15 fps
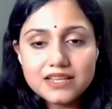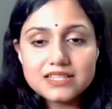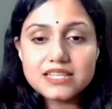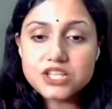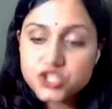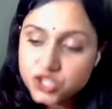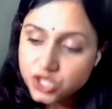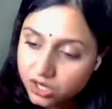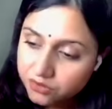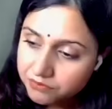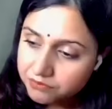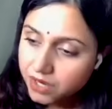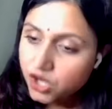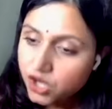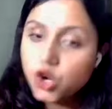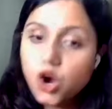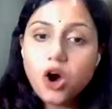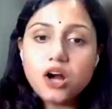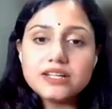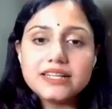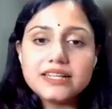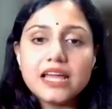since a
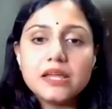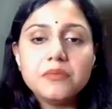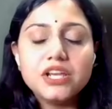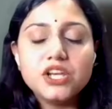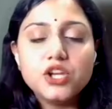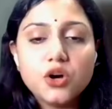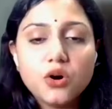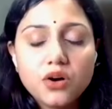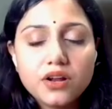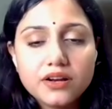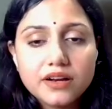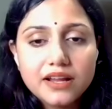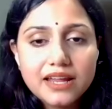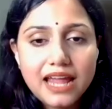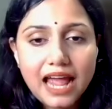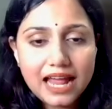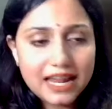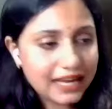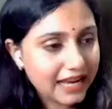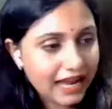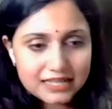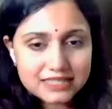long time in your
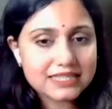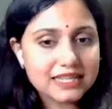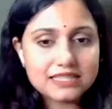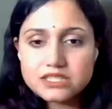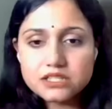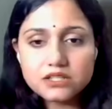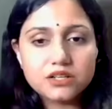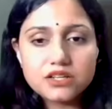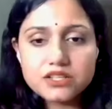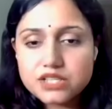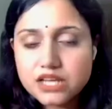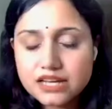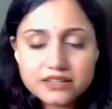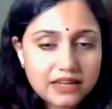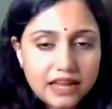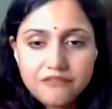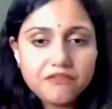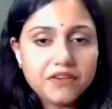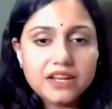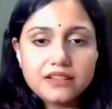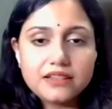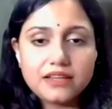ancestors and
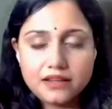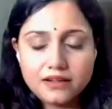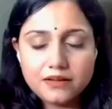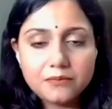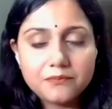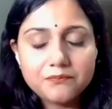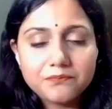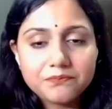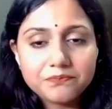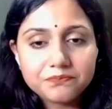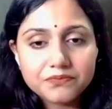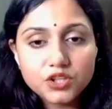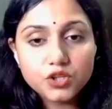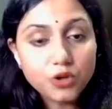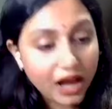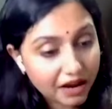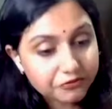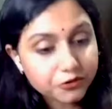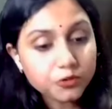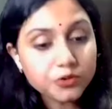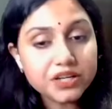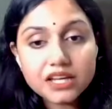everything. You
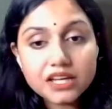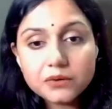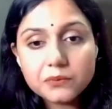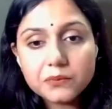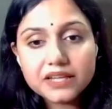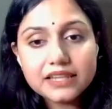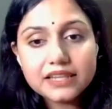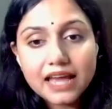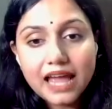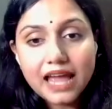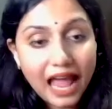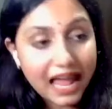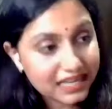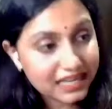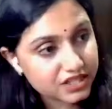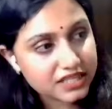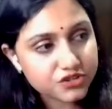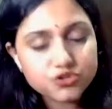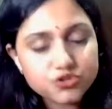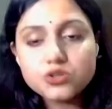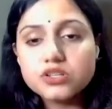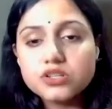have to deal with
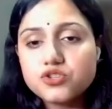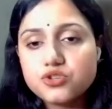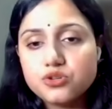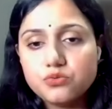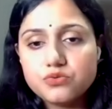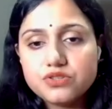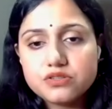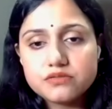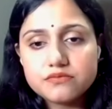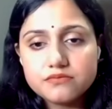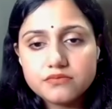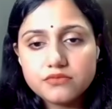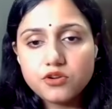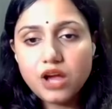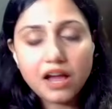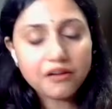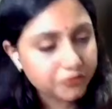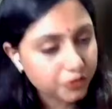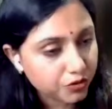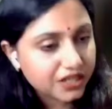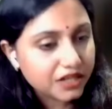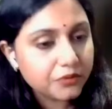ancestral issues. You have
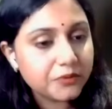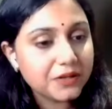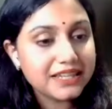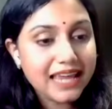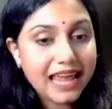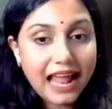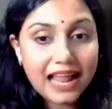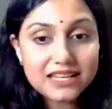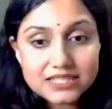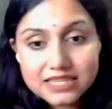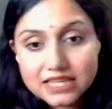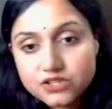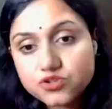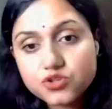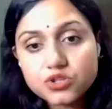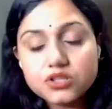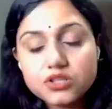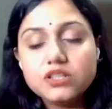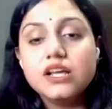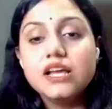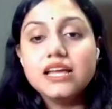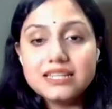to deal with
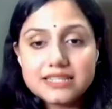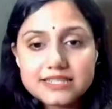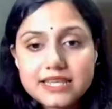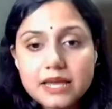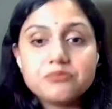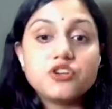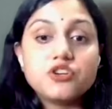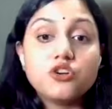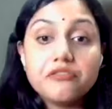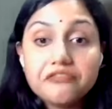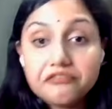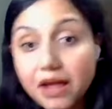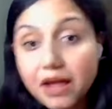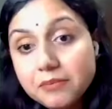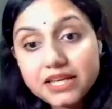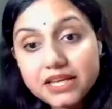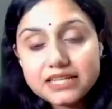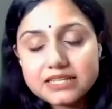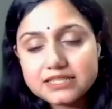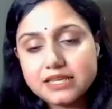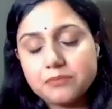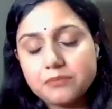ancestral deception or family
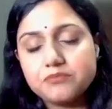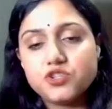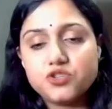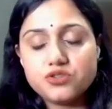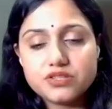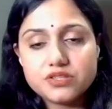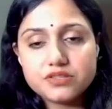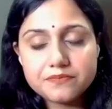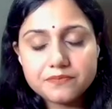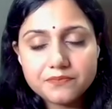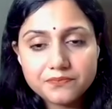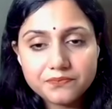deceptions,